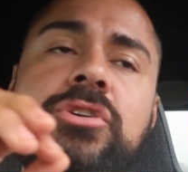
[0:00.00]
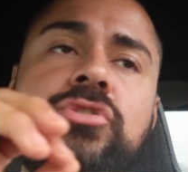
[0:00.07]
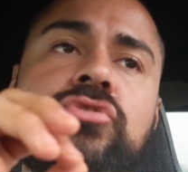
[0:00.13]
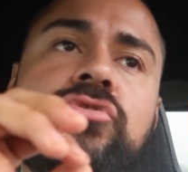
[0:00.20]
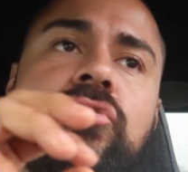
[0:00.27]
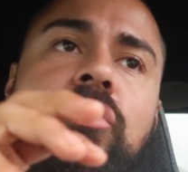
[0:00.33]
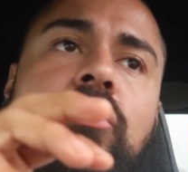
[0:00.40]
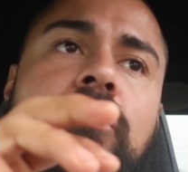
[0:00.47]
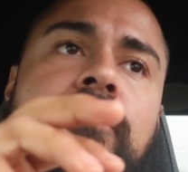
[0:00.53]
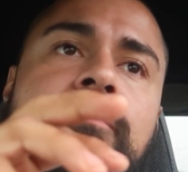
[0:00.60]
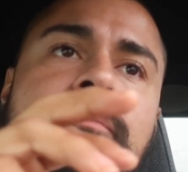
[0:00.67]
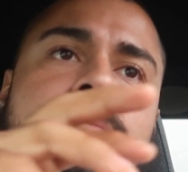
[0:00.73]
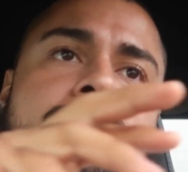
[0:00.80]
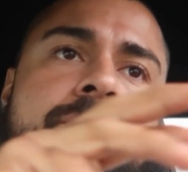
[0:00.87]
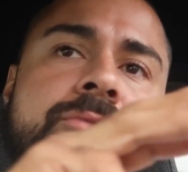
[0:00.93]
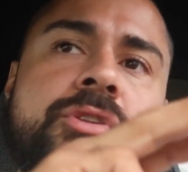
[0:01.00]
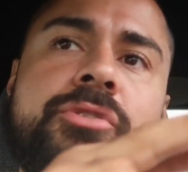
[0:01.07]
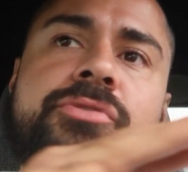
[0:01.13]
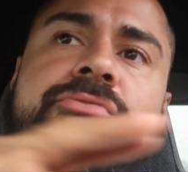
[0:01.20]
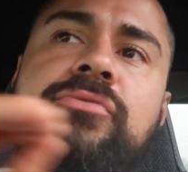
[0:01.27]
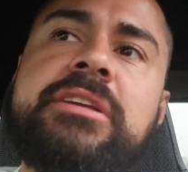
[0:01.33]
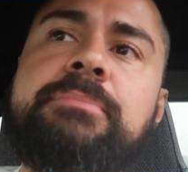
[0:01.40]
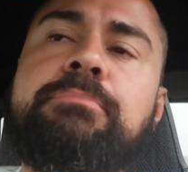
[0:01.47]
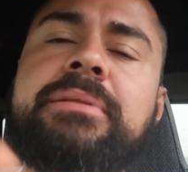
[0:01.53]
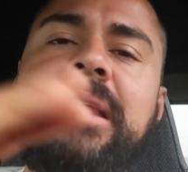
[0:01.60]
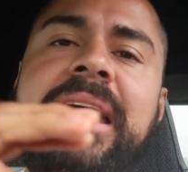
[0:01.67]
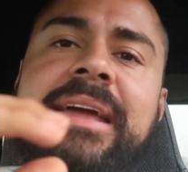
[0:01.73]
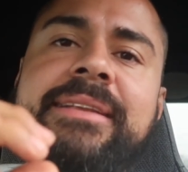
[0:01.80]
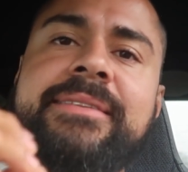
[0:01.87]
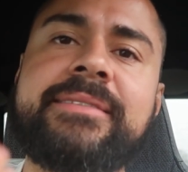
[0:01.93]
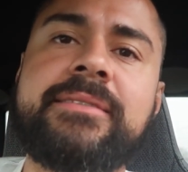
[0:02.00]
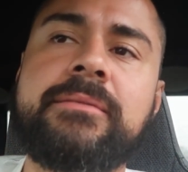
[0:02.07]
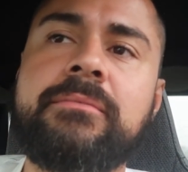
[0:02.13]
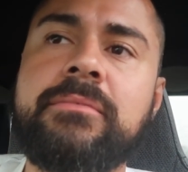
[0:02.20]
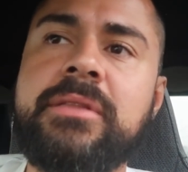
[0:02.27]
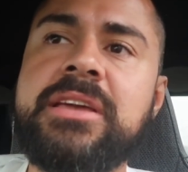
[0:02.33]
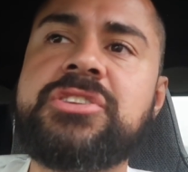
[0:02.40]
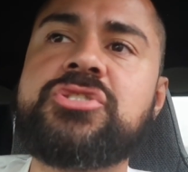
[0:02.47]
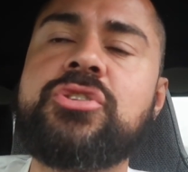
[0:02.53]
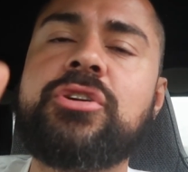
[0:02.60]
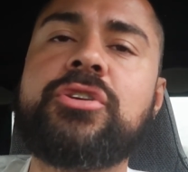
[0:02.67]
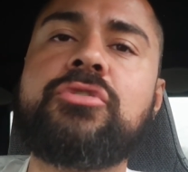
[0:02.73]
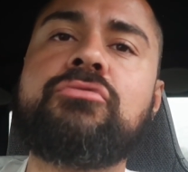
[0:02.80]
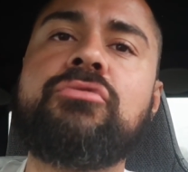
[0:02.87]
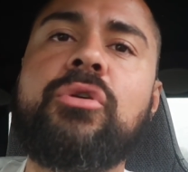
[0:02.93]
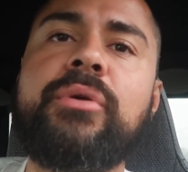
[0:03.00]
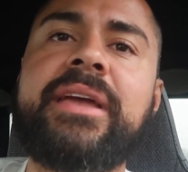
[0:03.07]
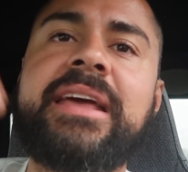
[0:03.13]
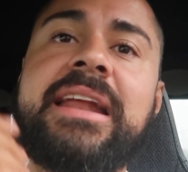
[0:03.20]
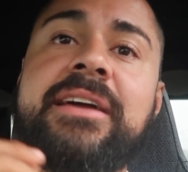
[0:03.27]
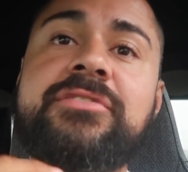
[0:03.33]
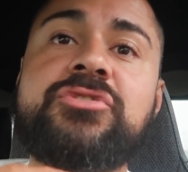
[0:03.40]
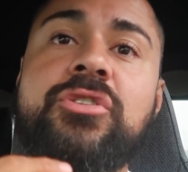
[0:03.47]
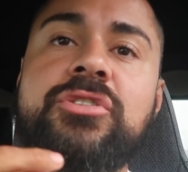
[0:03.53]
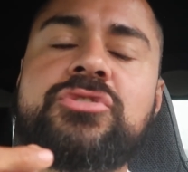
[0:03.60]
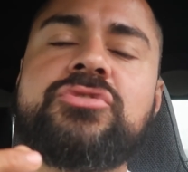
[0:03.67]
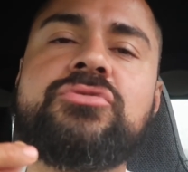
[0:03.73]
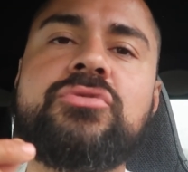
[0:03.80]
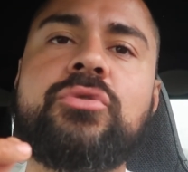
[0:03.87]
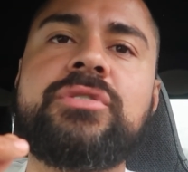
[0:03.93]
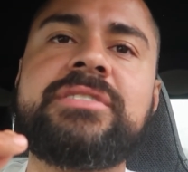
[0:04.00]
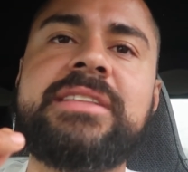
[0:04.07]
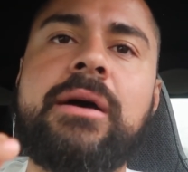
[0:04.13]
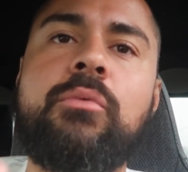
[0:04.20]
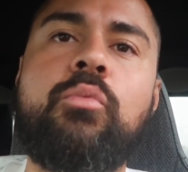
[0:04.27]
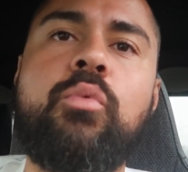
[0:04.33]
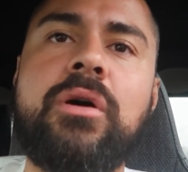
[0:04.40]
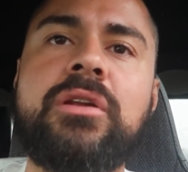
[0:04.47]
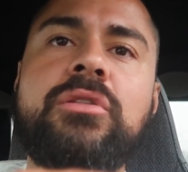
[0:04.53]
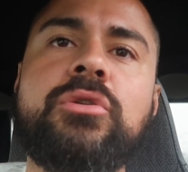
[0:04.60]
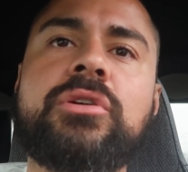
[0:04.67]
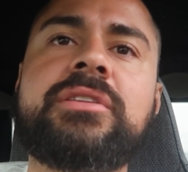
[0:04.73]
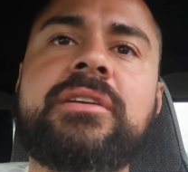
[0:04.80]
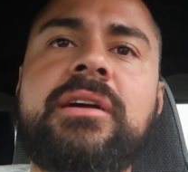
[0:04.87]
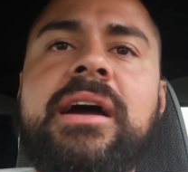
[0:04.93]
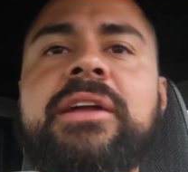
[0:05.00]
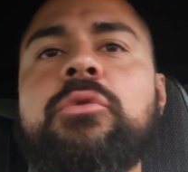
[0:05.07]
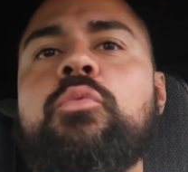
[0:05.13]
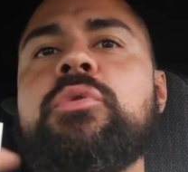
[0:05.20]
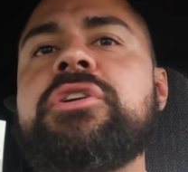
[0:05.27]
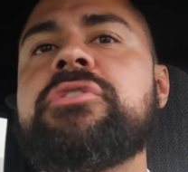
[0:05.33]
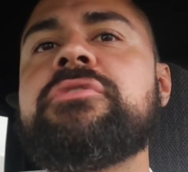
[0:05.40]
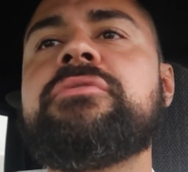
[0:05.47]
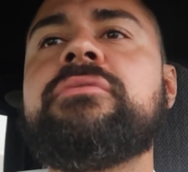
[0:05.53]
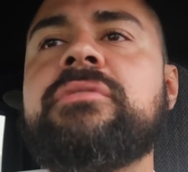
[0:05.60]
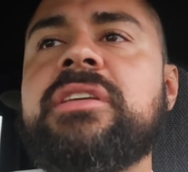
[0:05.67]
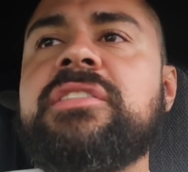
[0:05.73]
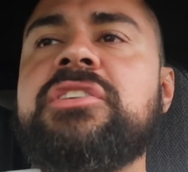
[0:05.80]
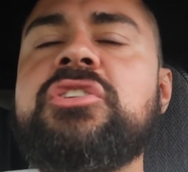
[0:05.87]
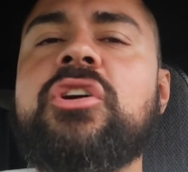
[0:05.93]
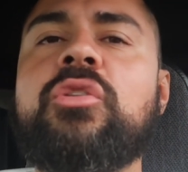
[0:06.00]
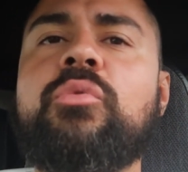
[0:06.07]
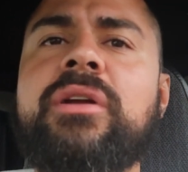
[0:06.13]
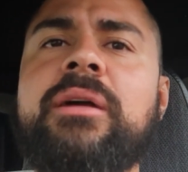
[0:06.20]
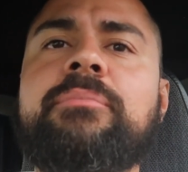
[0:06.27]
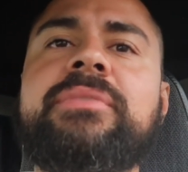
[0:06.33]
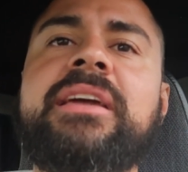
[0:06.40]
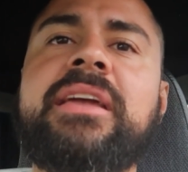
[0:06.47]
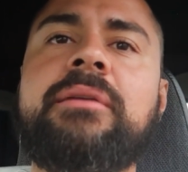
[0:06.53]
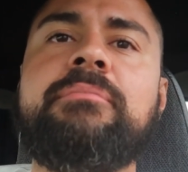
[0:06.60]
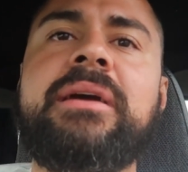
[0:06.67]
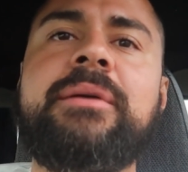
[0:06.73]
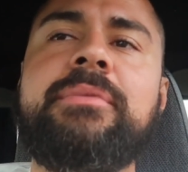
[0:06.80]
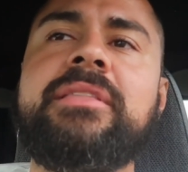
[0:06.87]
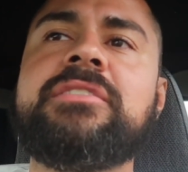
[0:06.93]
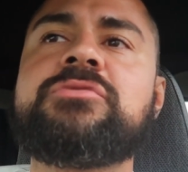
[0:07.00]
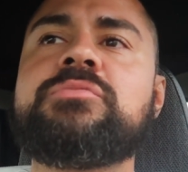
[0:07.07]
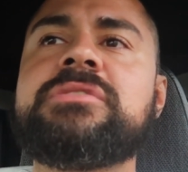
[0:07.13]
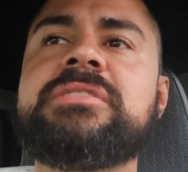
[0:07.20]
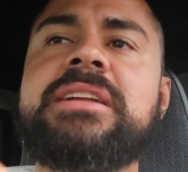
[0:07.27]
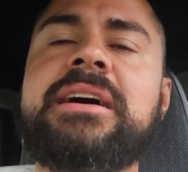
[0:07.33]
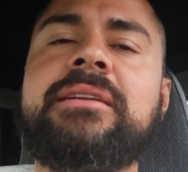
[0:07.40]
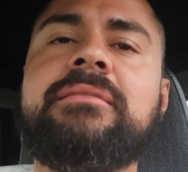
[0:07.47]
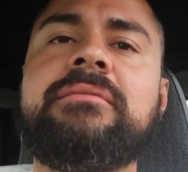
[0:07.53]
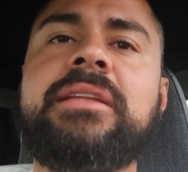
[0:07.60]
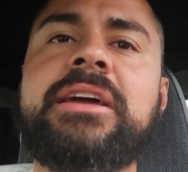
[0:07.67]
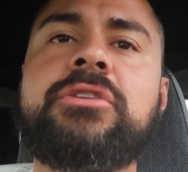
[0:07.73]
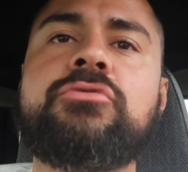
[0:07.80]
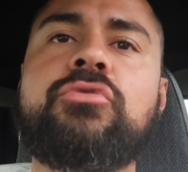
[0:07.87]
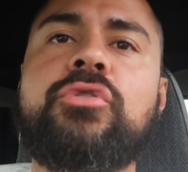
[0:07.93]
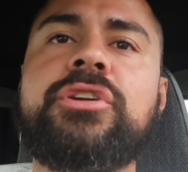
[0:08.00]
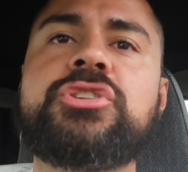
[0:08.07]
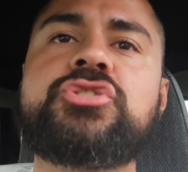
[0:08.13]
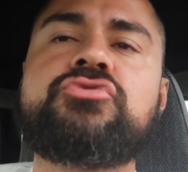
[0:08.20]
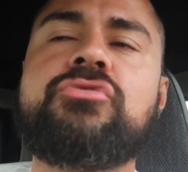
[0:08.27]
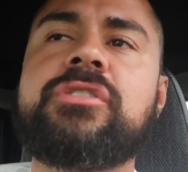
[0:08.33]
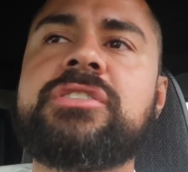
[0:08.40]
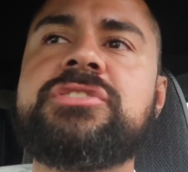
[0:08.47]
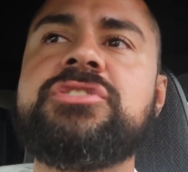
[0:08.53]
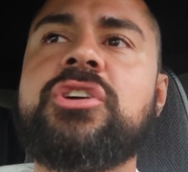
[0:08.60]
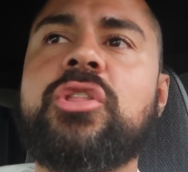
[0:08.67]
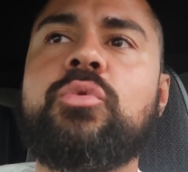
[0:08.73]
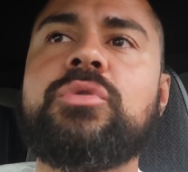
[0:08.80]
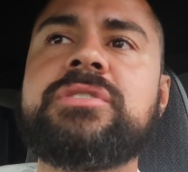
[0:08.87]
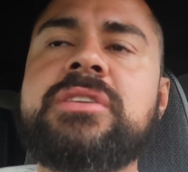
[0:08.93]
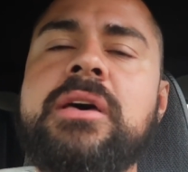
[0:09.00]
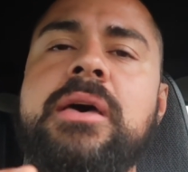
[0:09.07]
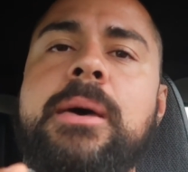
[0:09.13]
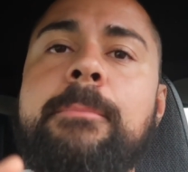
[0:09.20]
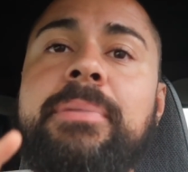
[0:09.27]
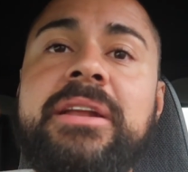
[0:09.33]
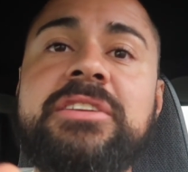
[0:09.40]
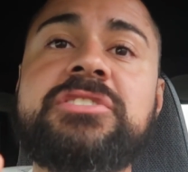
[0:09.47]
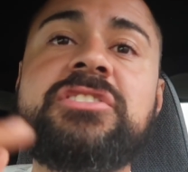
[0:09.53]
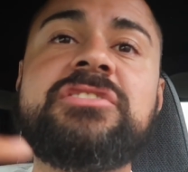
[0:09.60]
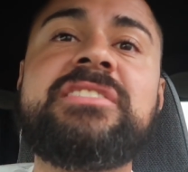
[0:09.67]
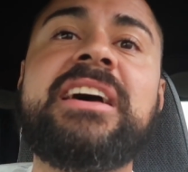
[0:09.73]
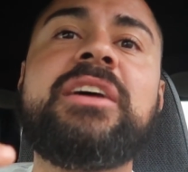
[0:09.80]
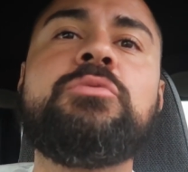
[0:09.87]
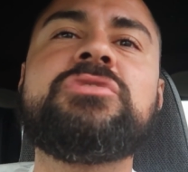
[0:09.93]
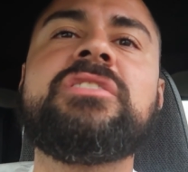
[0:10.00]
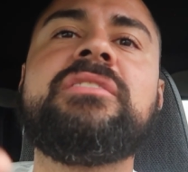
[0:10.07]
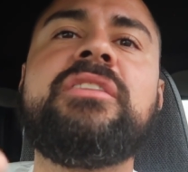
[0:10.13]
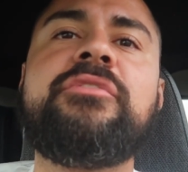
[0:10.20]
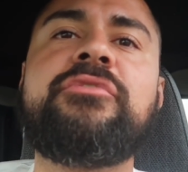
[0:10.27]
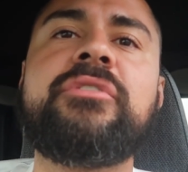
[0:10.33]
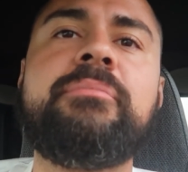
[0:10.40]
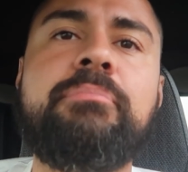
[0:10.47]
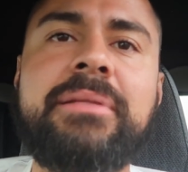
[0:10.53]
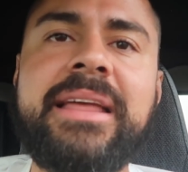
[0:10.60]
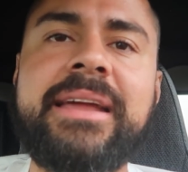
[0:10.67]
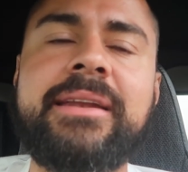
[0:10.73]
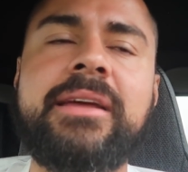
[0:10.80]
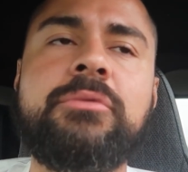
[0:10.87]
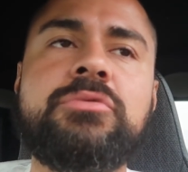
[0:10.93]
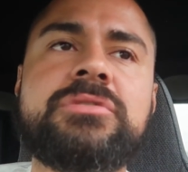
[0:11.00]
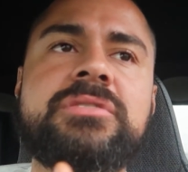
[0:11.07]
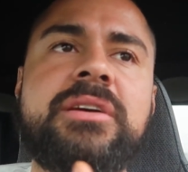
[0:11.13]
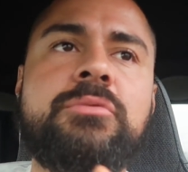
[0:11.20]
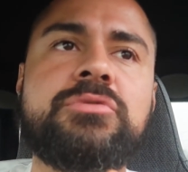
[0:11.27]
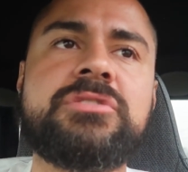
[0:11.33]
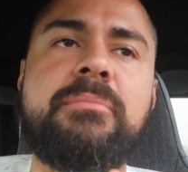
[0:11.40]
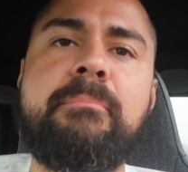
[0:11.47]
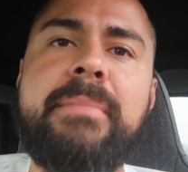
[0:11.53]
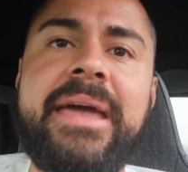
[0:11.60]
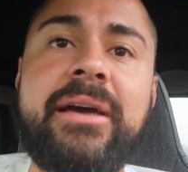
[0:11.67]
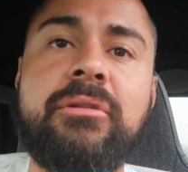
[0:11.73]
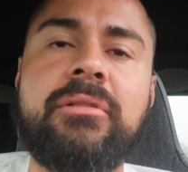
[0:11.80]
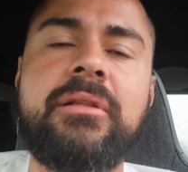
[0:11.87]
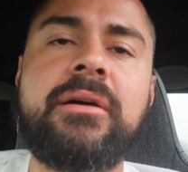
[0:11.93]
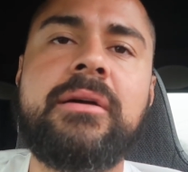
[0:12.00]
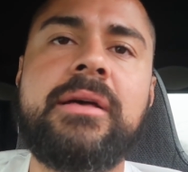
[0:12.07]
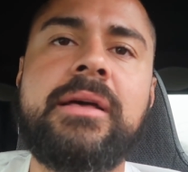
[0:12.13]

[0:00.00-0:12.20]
So the 3 plants, they started growing and I started to notice that one looked kind of weirder than the other one. I'm thinking maybe this one's not like growing as strong as the other ones, but it's just that it was a different plant. It was a male